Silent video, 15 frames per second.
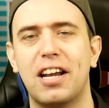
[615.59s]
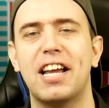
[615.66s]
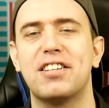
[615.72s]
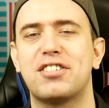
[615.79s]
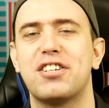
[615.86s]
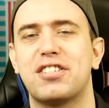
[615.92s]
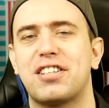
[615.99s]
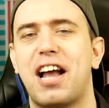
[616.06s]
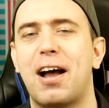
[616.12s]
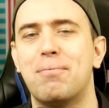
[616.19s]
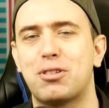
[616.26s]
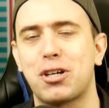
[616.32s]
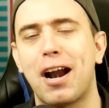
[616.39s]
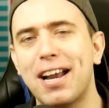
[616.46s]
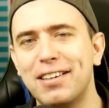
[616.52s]
It's just, I'm
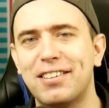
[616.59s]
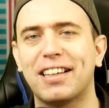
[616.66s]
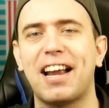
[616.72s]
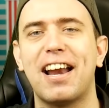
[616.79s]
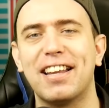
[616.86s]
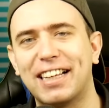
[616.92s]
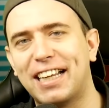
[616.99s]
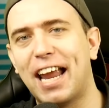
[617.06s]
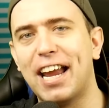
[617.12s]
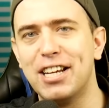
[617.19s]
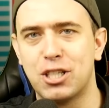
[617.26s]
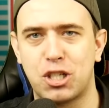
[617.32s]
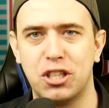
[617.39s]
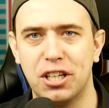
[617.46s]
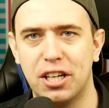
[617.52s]
trying to kind of
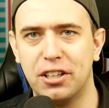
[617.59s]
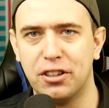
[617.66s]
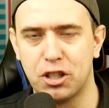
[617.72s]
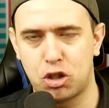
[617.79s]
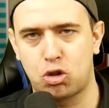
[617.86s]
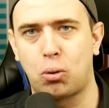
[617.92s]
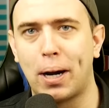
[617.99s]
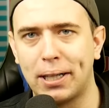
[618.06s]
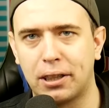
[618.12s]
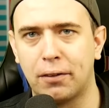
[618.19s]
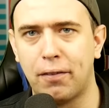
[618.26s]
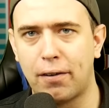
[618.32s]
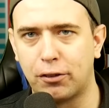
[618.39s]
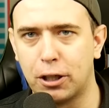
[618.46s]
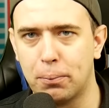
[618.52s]
gauge the strength of
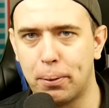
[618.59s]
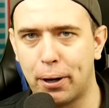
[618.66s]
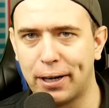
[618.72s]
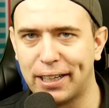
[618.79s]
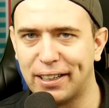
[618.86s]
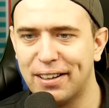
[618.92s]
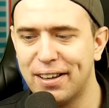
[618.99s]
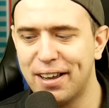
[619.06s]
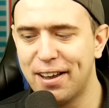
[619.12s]
everybody.